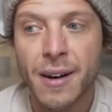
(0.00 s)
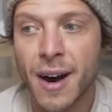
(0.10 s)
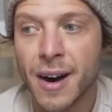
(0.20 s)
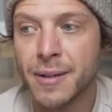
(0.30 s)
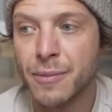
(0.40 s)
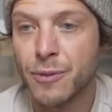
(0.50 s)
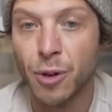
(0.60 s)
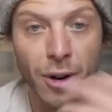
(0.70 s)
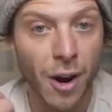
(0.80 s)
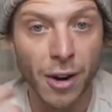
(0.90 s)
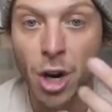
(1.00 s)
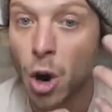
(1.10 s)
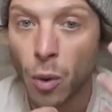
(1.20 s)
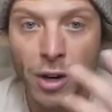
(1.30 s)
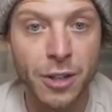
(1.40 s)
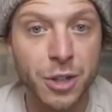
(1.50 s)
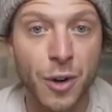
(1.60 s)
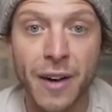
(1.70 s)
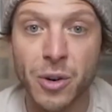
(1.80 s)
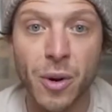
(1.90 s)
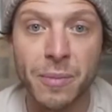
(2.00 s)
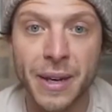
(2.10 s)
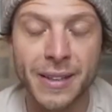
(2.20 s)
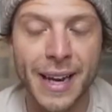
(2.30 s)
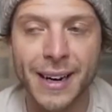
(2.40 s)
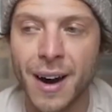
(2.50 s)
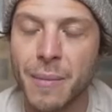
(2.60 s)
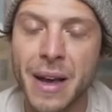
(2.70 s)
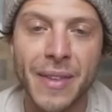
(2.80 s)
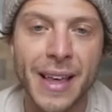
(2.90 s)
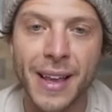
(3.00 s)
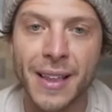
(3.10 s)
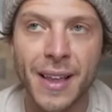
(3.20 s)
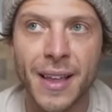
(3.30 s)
um, for our coworkers, for everyone being like, oh man, they,